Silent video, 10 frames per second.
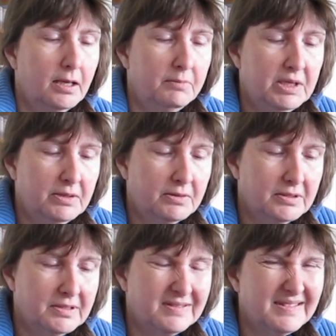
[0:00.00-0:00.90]

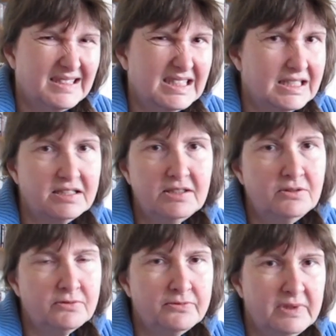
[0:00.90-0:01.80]
because I did
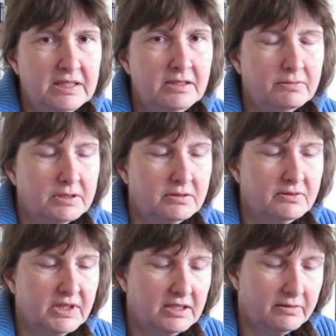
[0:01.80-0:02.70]
not really want to
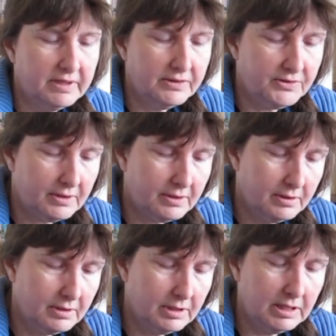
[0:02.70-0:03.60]
take a risk,
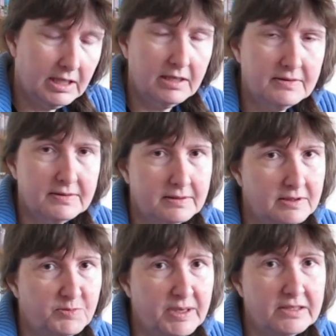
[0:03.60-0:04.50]
and
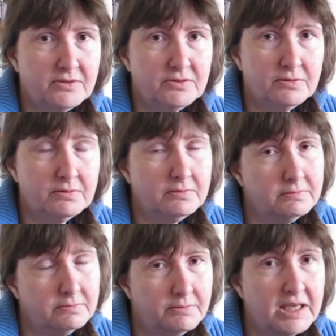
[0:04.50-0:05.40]
it's better to
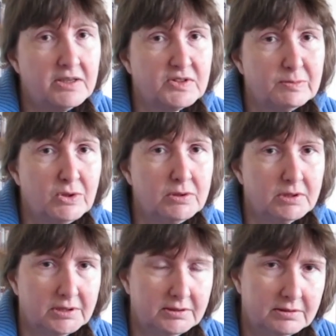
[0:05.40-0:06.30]
make it
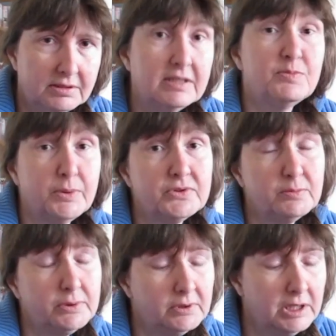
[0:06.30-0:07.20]
smaller, that's
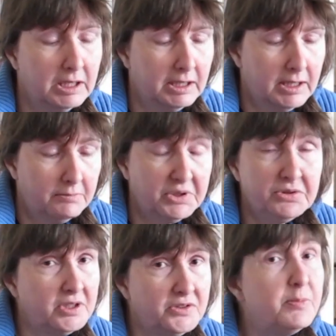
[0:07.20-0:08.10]
possible, but
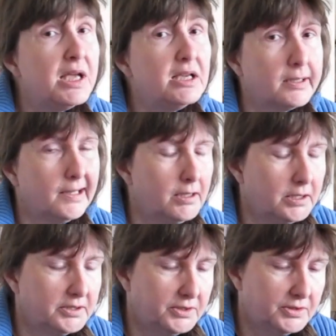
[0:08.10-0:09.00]
not to make it
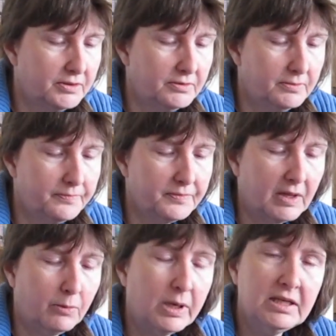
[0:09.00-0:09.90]
larger. So
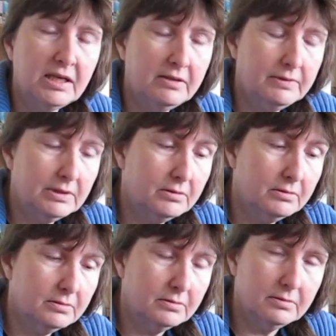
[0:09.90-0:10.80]
when I will